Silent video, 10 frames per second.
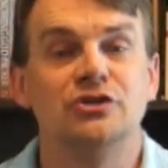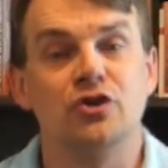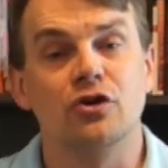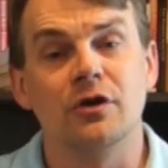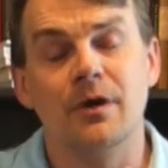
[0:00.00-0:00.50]
So
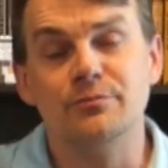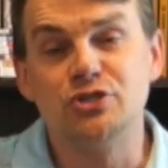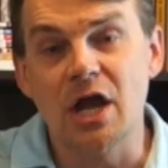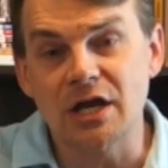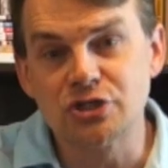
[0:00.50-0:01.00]
your
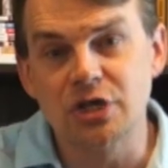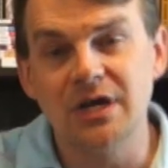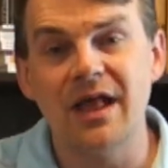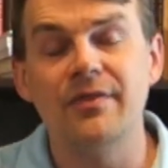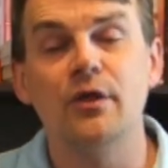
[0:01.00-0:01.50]

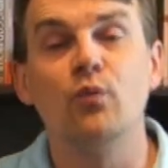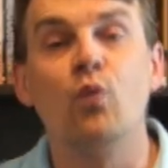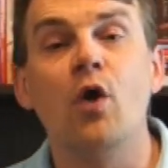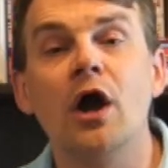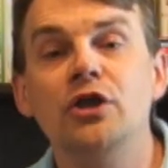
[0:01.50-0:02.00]
objection and then
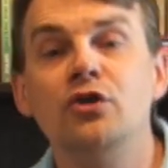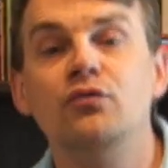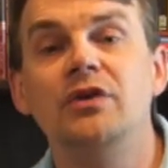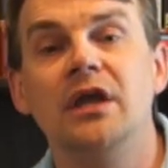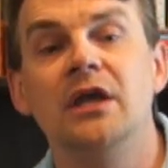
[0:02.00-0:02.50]
what
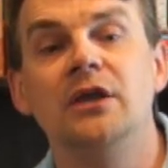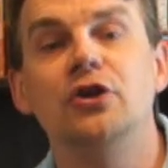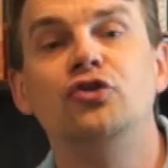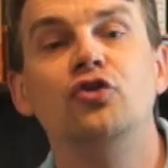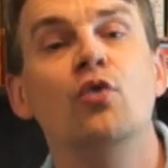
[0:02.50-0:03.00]
you
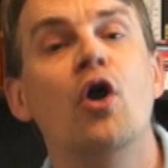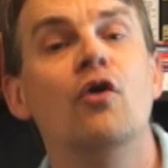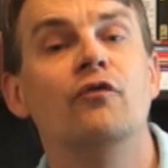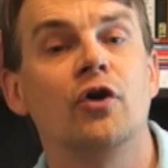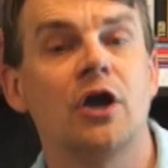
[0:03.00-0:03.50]
did to
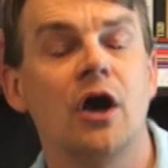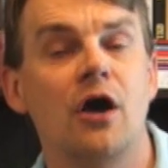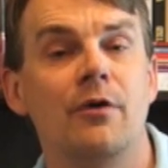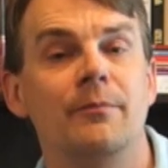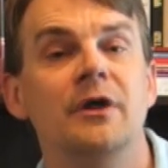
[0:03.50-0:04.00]

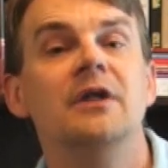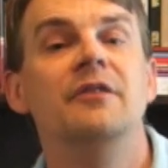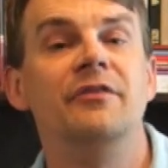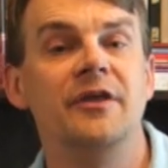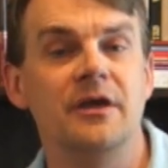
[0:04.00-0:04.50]
overcome
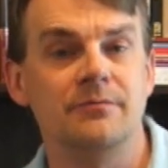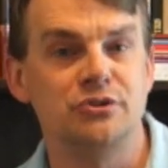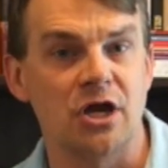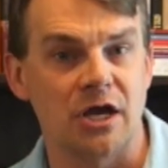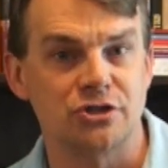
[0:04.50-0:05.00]
the
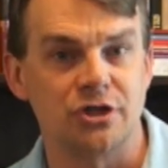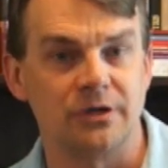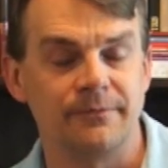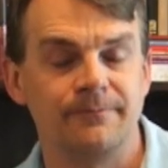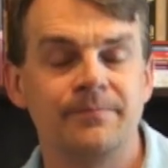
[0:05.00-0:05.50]
objection.
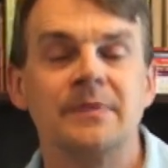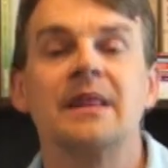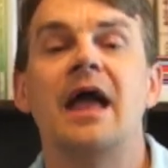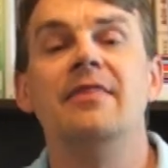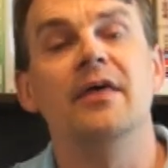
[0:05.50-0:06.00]

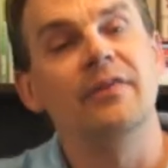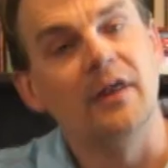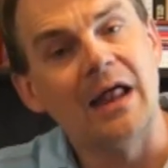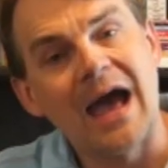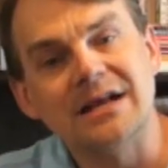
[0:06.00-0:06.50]
And then the
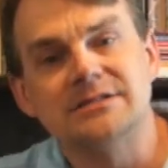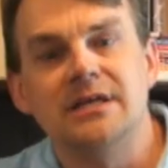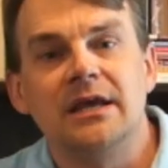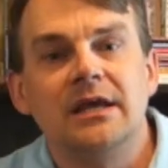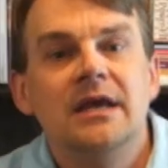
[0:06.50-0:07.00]
last
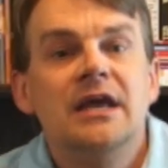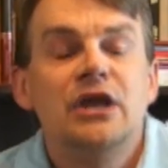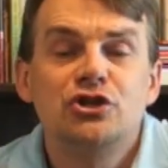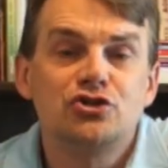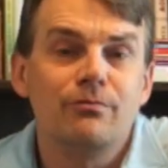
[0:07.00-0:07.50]
thing
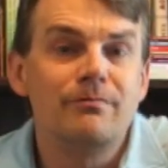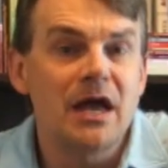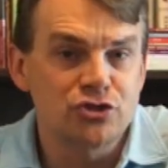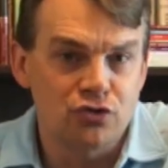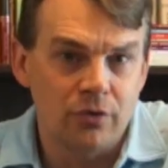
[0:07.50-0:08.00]
is your
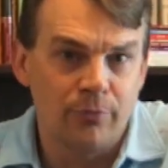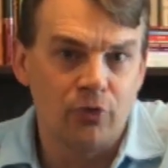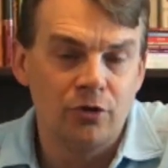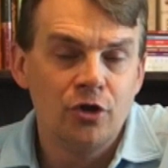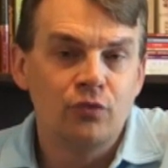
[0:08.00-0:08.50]

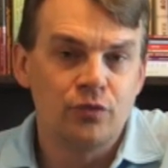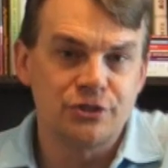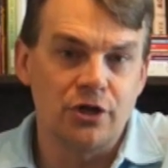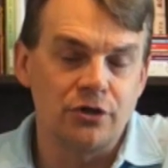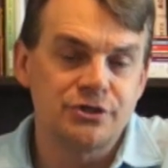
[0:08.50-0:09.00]
measurable
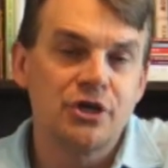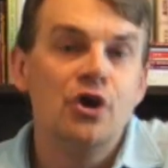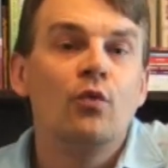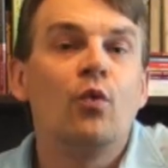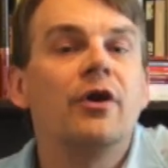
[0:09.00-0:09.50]
results.
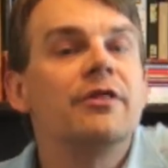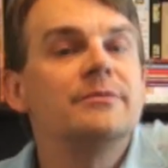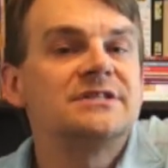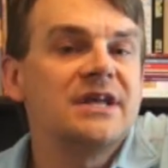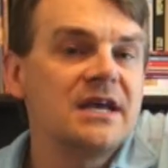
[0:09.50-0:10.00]
One of the
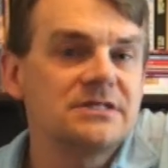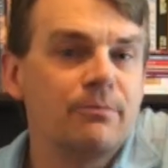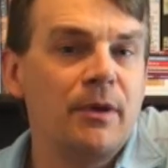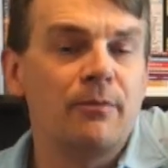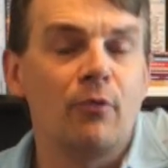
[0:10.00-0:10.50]
mistakes
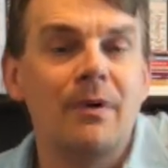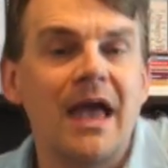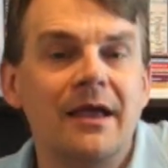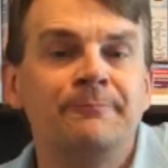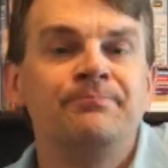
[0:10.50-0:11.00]
that people
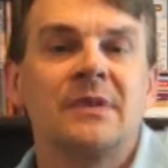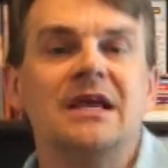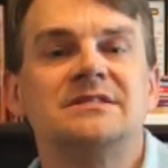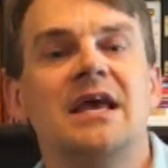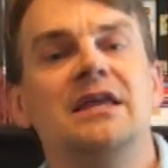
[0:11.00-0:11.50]
make
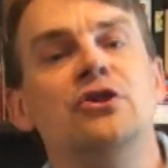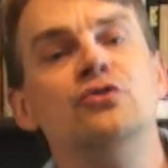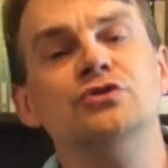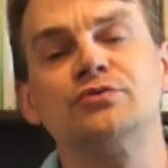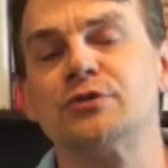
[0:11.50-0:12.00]
is they
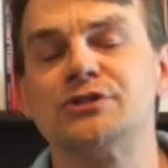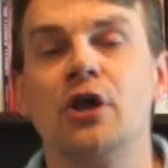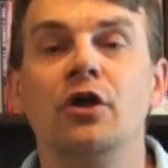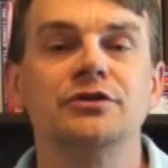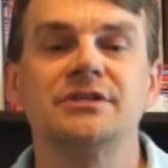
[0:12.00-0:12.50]
use
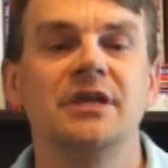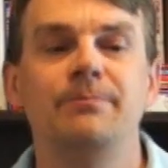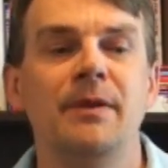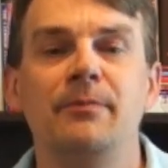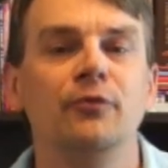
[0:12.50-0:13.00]
results
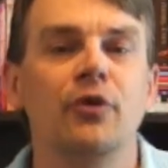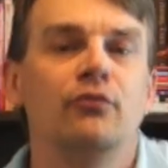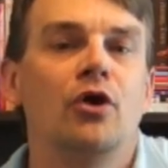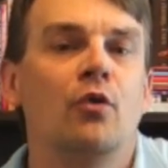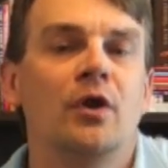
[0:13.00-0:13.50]
that people
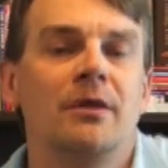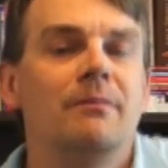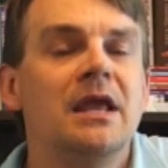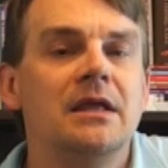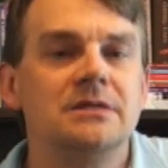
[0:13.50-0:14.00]
don't know what it
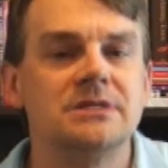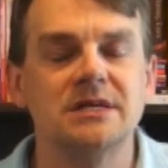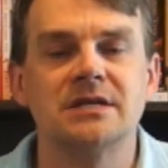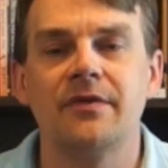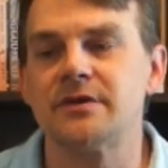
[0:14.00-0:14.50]
means.
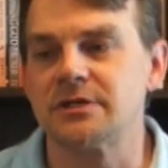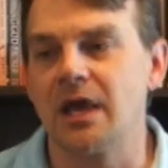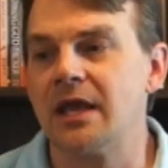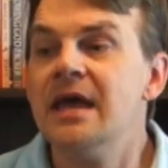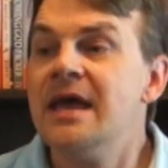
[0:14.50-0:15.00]
They say things
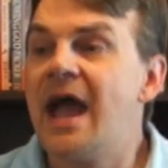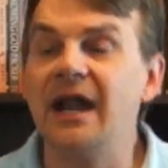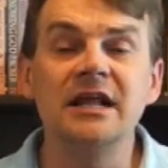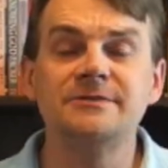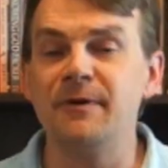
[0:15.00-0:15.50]
like,
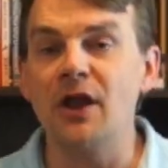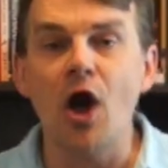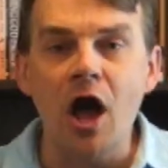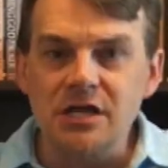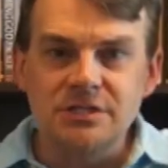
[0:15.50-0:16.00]
and it's been
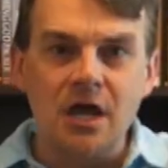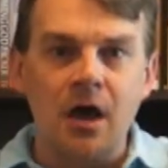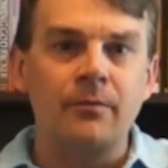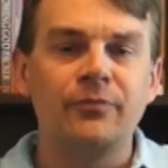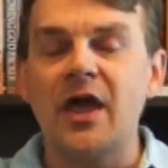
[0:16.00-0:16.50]

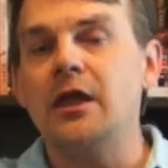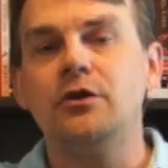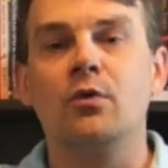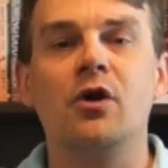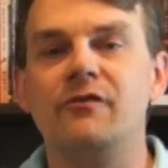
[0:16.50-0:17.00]
awesome. Thank
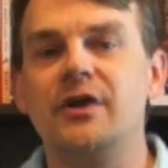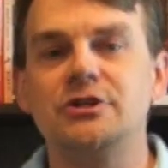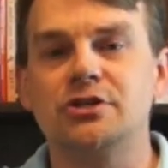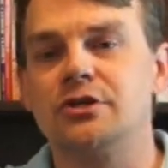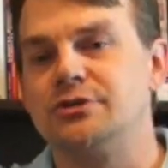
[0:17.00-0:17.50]
you, World
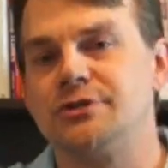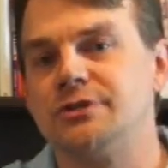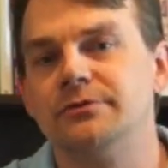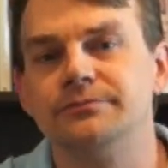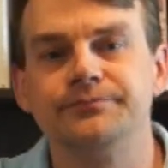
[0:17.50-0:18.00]
Ventures.